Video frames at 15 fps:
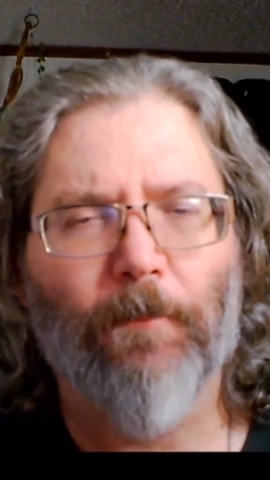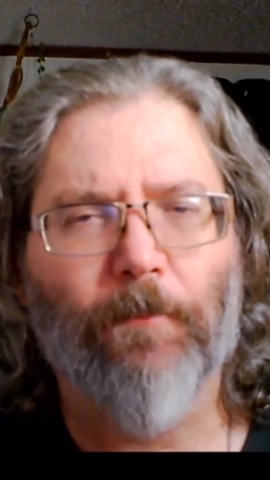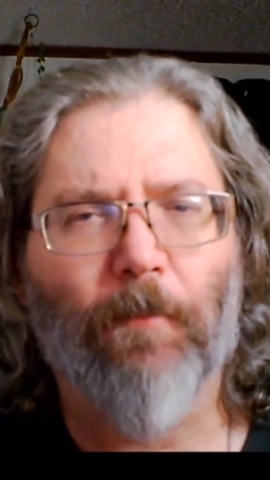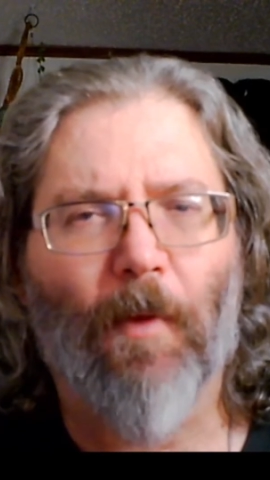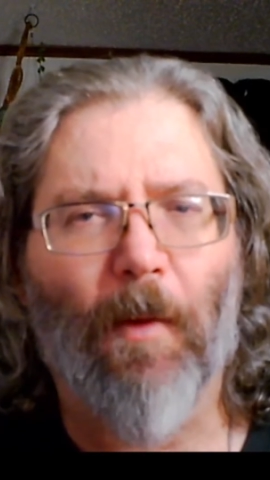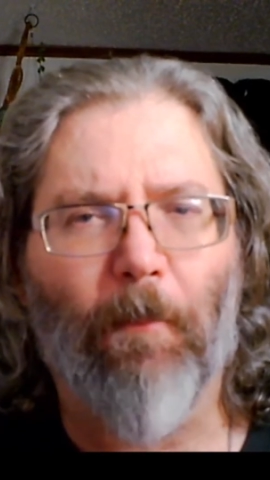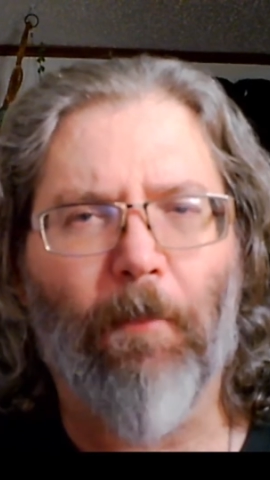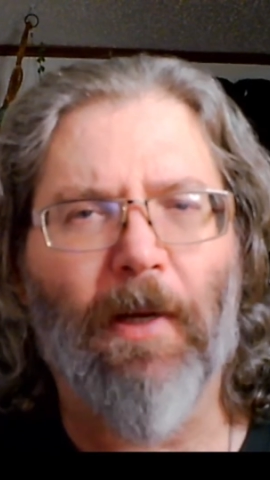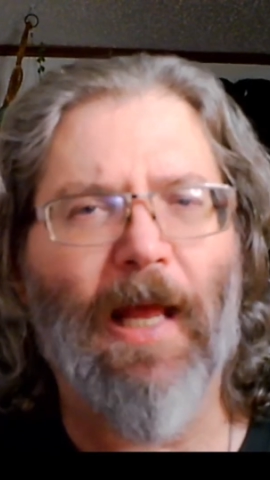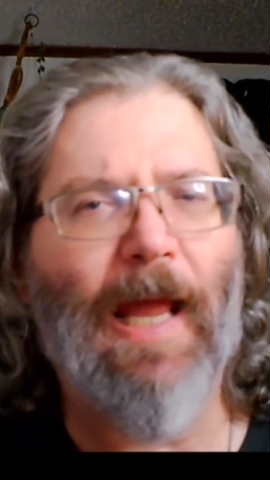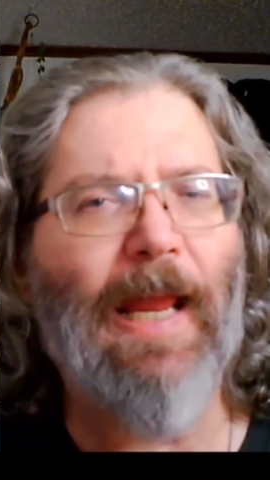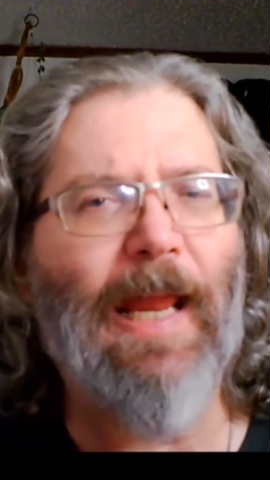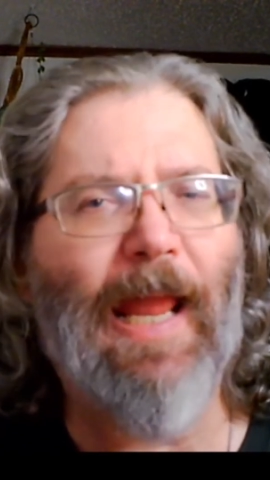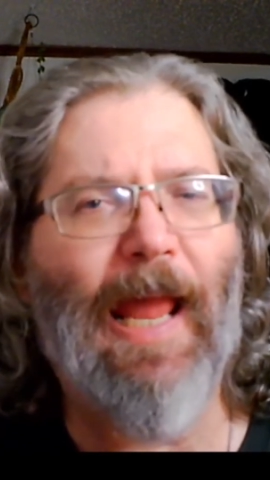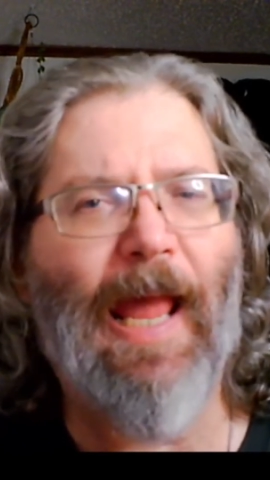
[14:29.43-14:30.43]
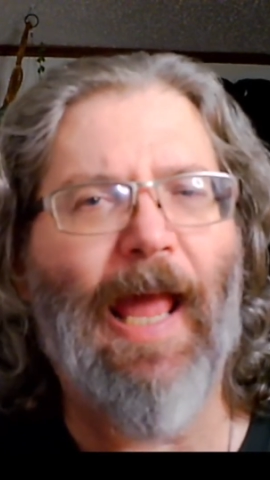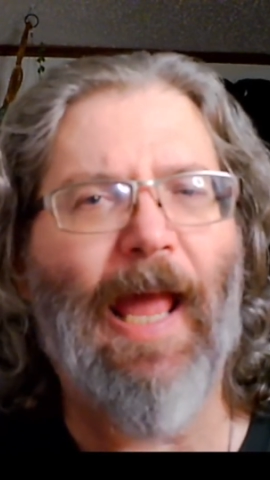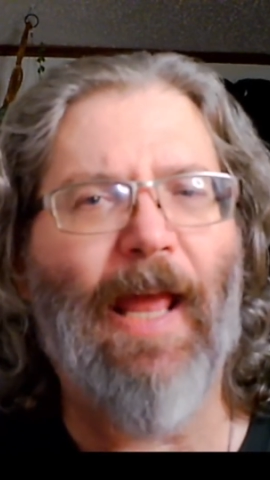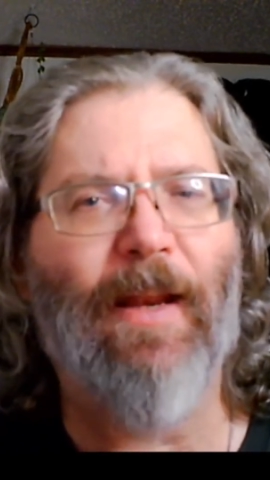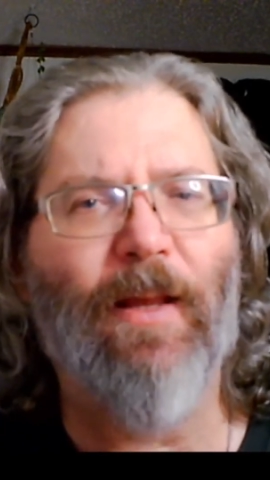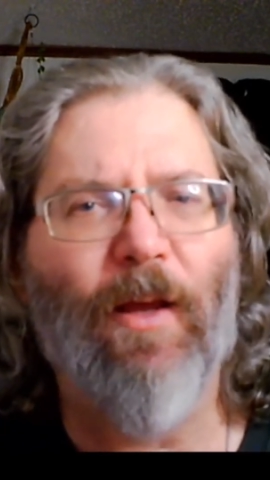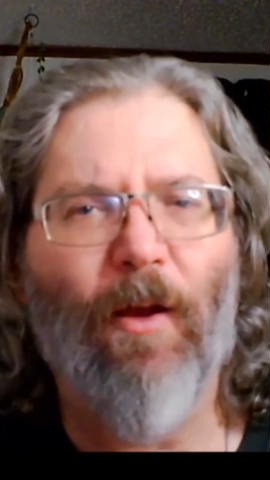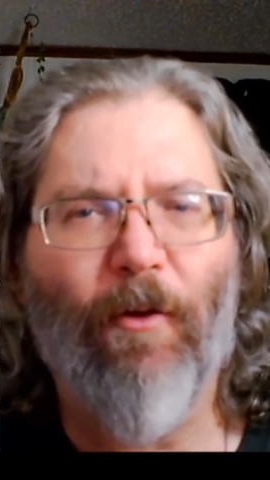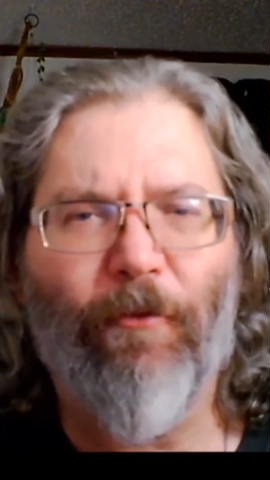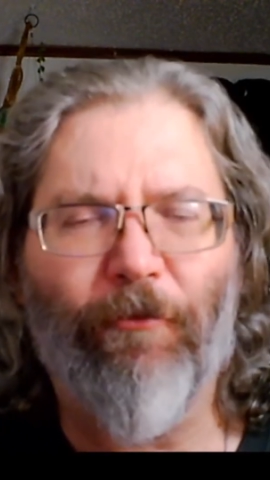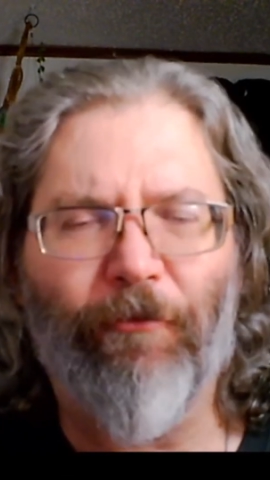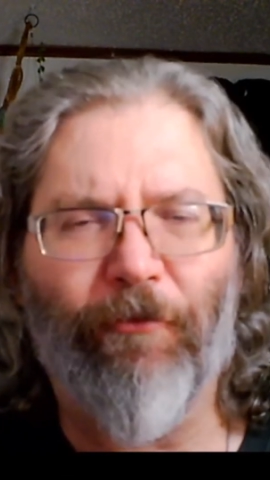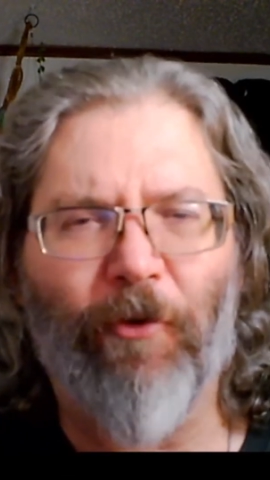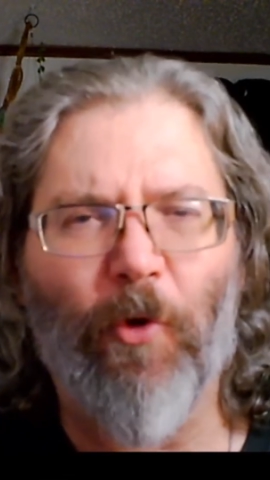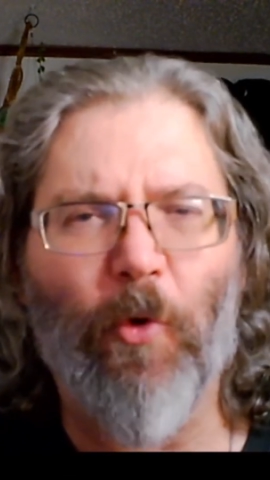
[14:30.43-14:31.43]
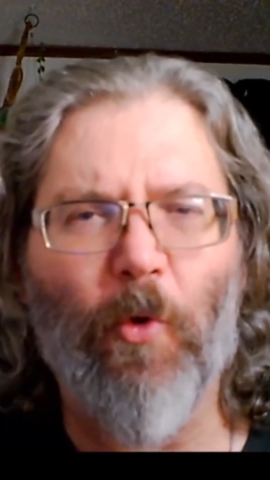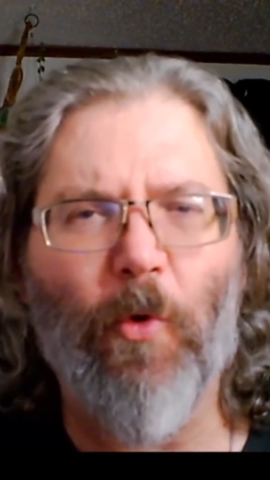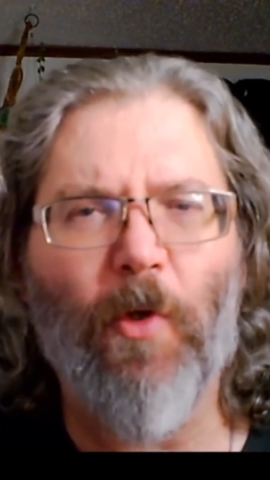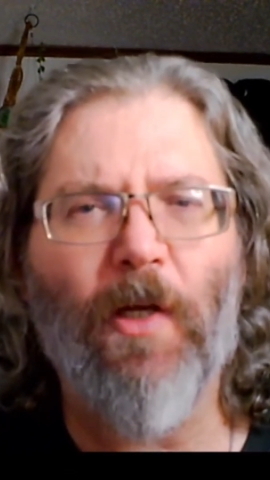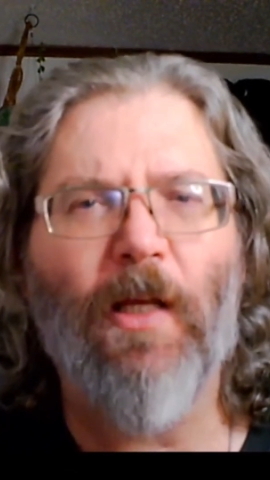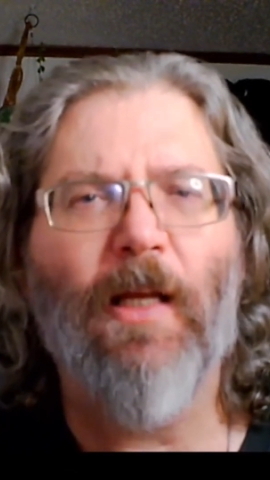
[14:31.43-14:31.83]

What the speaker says: But I had food